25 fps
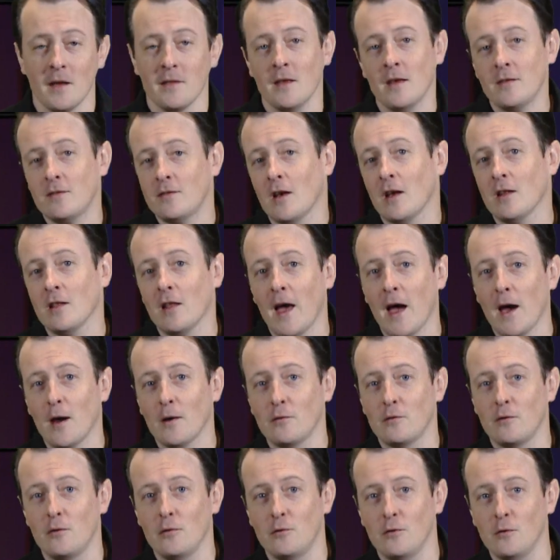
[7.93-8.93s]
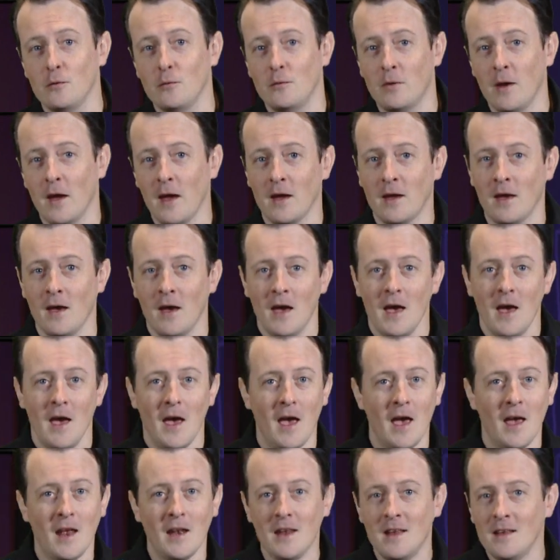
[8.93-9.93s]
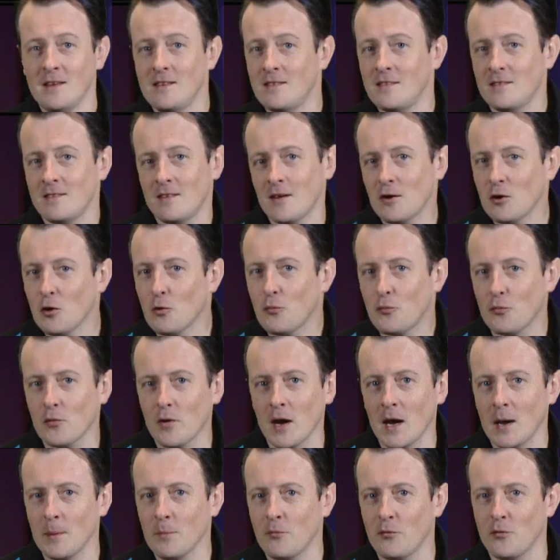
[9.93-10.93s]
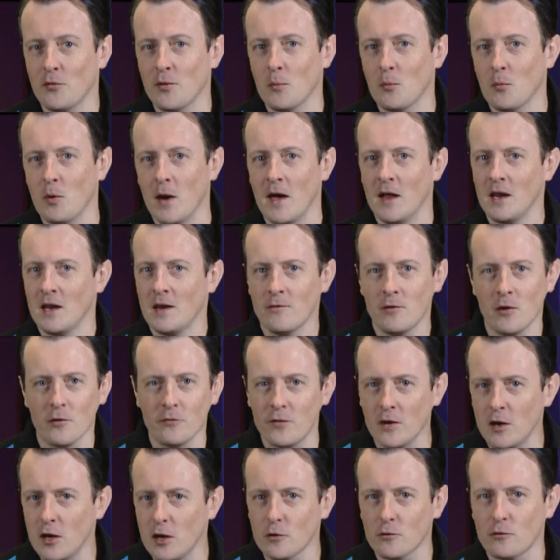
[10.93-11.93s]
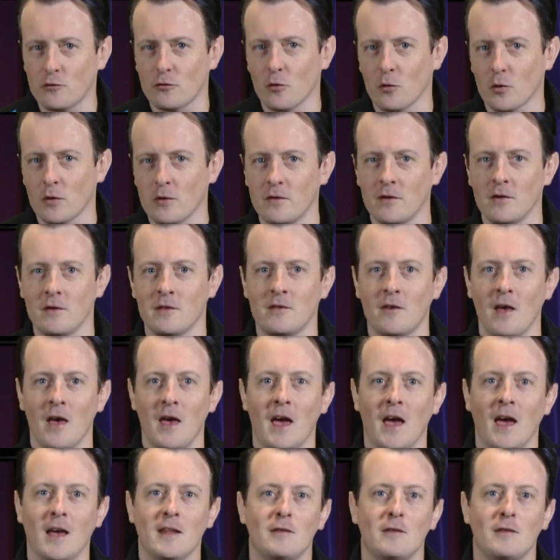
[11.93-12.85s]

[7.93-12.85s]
This allows you to take any single frame from any of your video sources